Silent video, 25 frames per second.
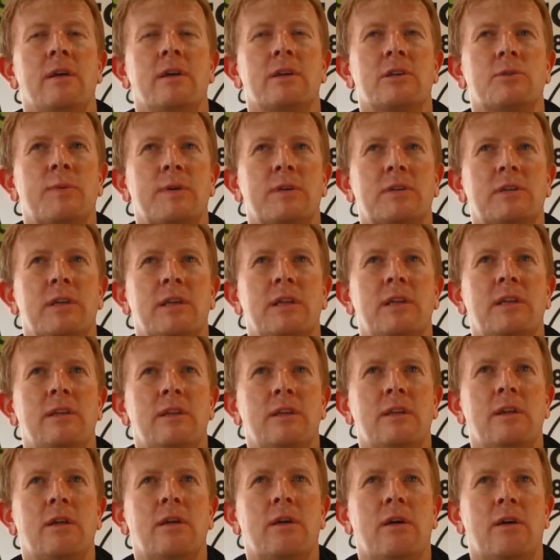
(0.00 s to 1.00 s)

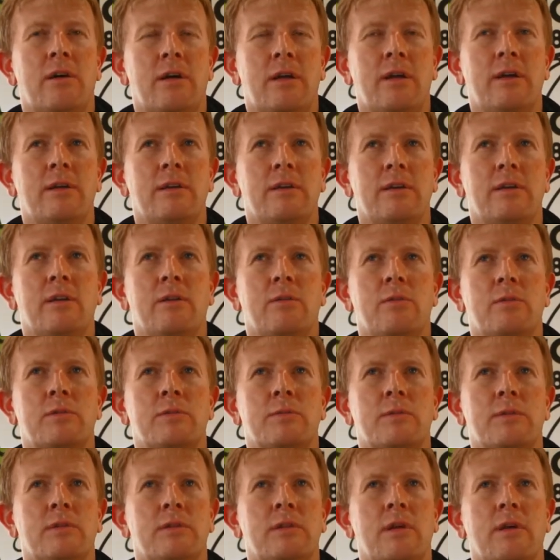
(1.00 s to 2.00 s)
Especially, going
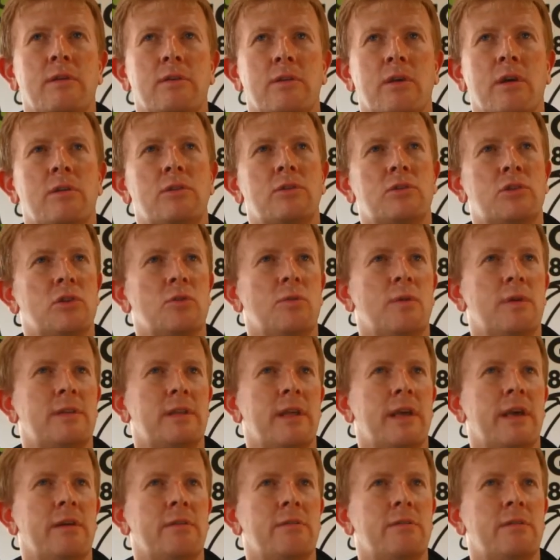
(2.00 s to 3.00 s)
2-1
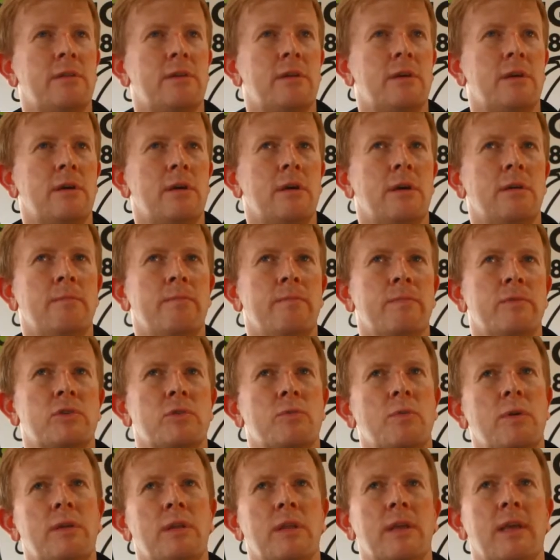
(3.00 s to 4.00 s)
down
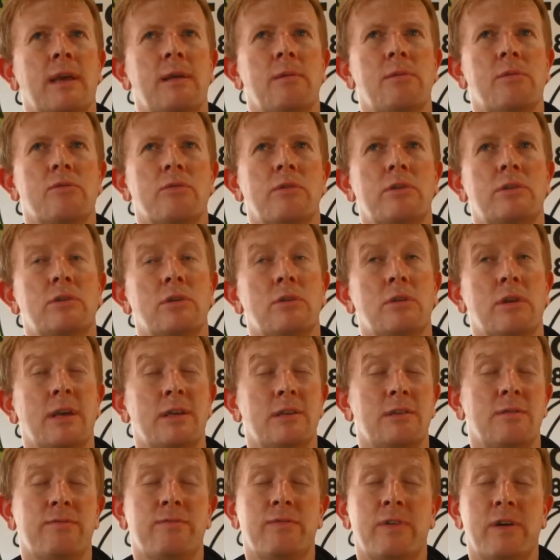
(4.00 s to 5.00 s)
to win the game 3-2
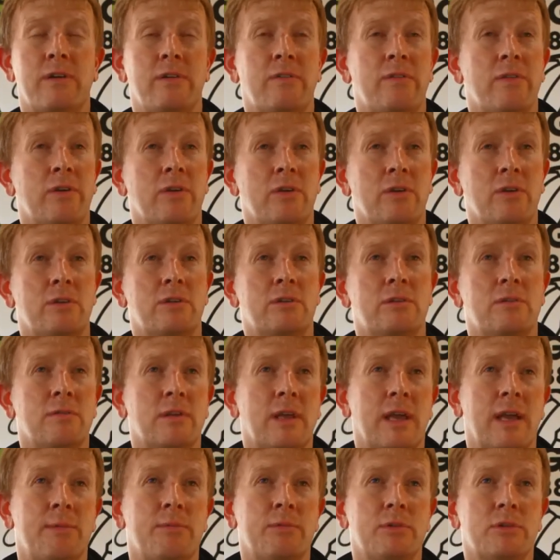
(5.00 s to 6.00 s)
against a very, very good
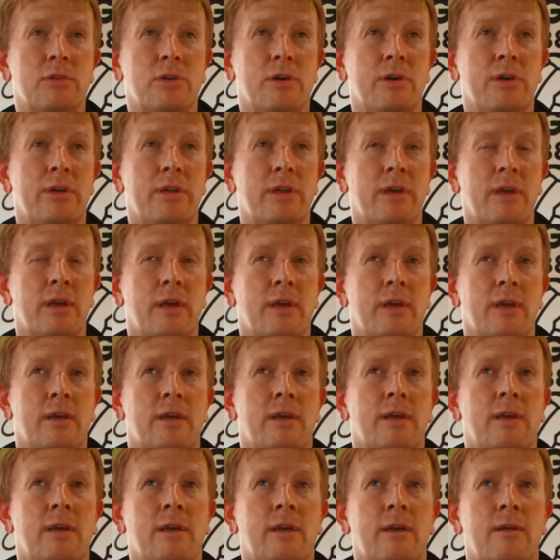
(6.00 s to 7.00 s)
Cambridge side.
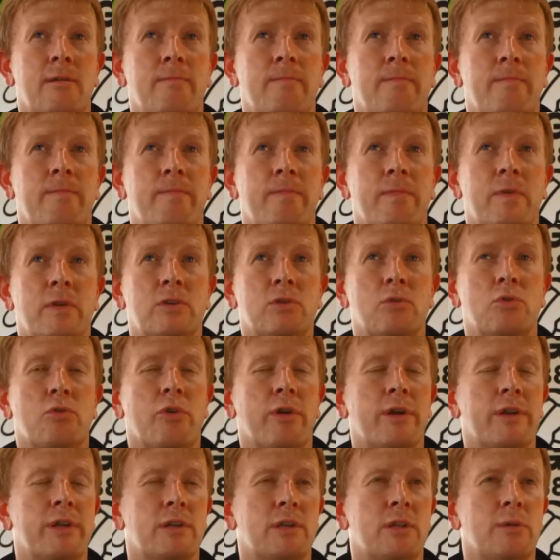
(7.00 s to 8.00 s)
It's all
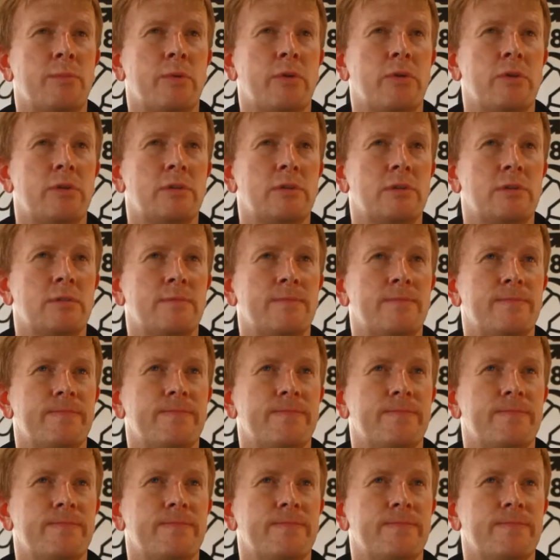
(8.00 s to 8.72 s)
credit to the boys.